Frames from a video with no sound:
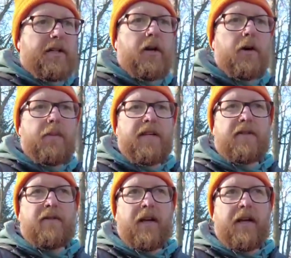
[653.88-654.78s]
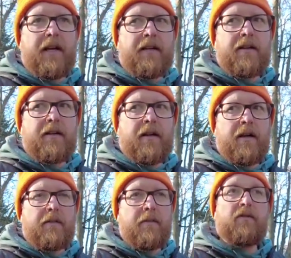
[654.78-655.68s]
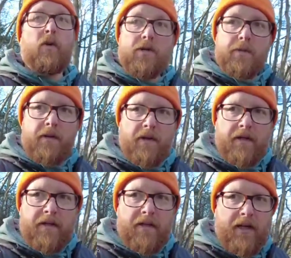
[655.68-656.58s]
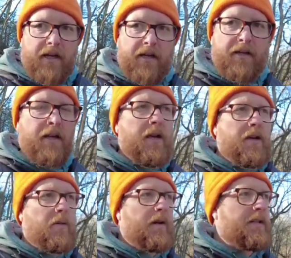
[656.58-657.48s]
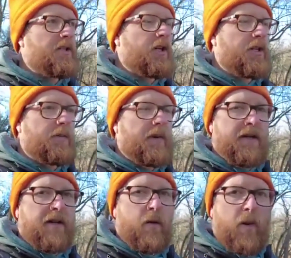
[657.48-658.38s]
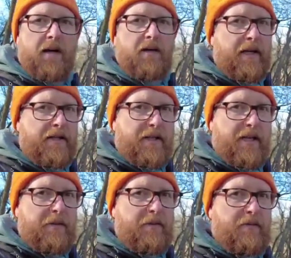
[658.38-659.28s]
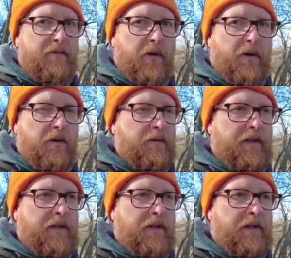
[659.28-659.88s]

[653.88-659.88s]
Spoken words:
to know a piece of land before it's public, and when it's just been a wild landscape for,